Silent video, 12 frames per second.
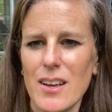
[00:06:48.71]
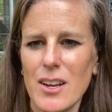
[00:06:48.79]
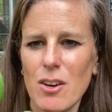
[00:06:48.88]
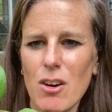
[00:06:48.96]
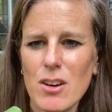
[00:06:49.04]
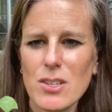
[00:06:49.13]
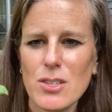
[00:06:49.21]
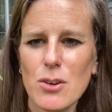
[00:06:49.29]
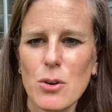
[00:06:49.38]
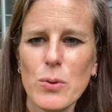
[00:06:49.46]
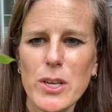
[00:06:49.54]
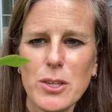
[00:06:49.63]
And
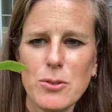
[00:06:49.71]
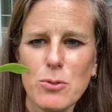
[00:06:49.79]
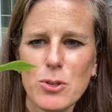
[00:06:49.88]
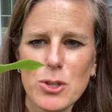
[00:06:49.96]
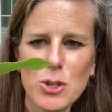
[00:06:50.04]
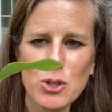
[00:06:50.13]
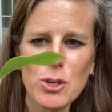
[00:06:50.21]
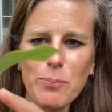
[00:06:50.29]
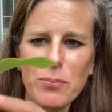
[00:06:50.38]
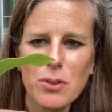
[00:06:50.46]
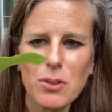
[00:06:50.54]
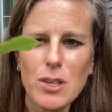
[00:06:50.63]
also we
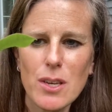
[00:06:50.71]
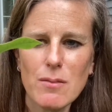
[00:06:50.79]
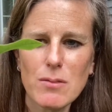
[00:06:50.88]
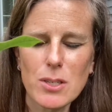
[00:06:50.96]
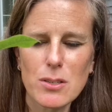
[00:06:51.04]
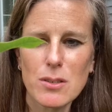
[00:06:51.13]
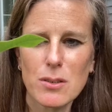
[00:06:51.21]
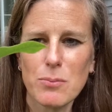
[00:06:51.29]
strip the leaves